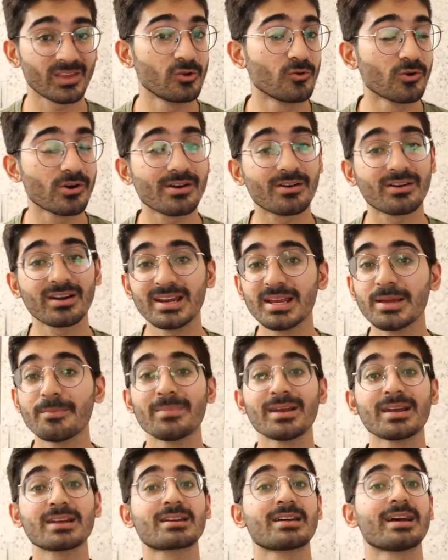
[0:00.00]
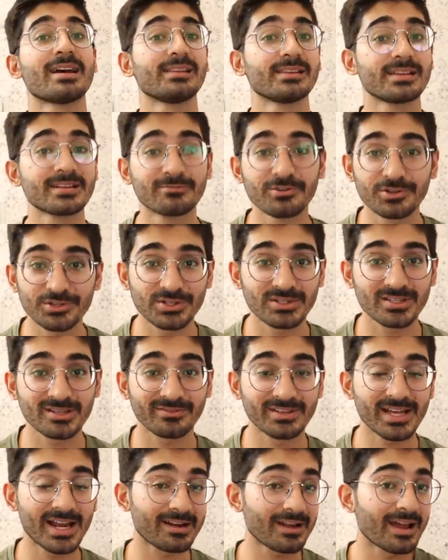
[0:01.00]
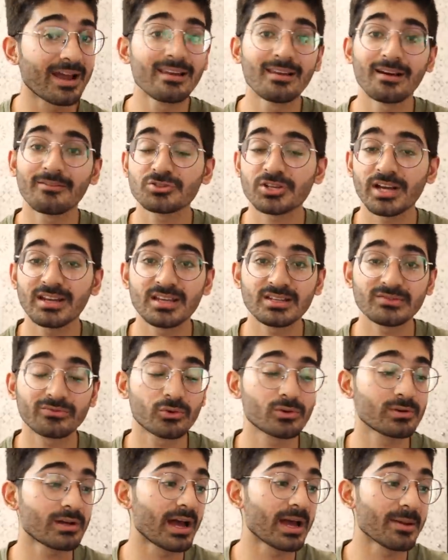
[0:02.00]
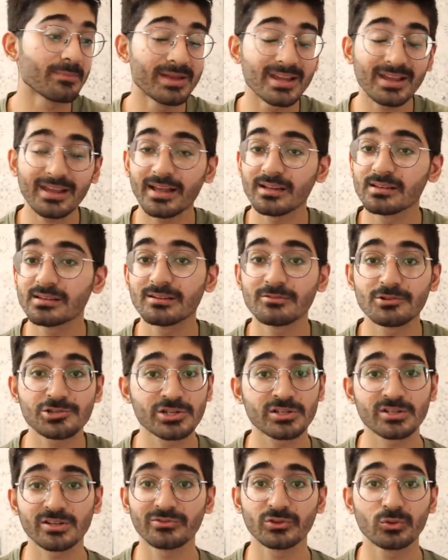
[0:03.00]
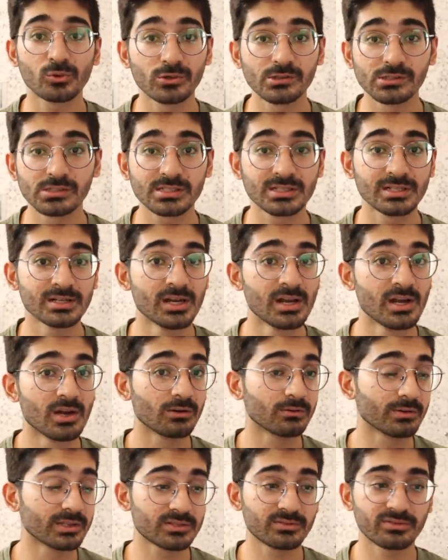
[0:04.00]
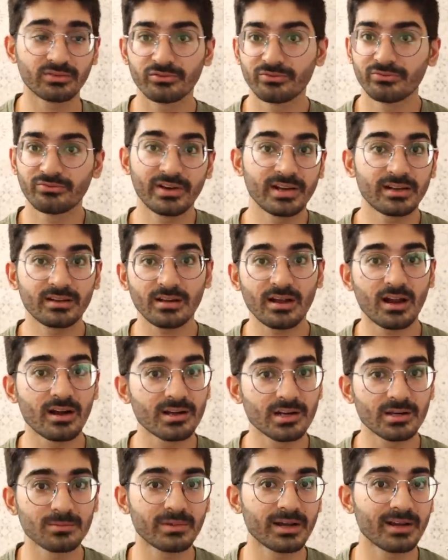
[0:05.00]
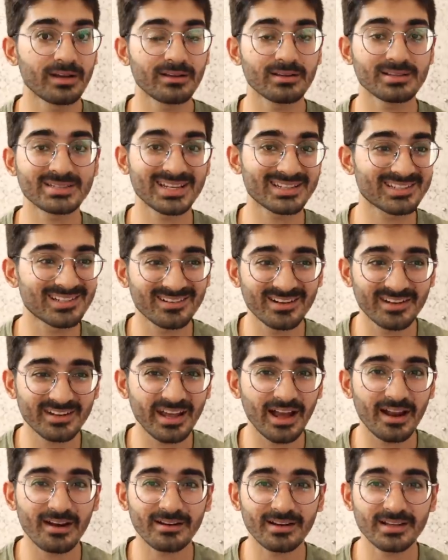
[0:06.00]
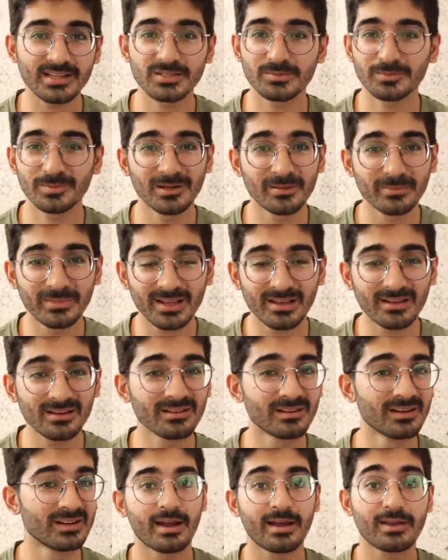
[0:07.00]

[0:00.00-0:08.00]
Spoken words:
You could really make healthier versions of that. I love Chinese food. I make healthier versions of noodles, which fit under my 600 calories per meal.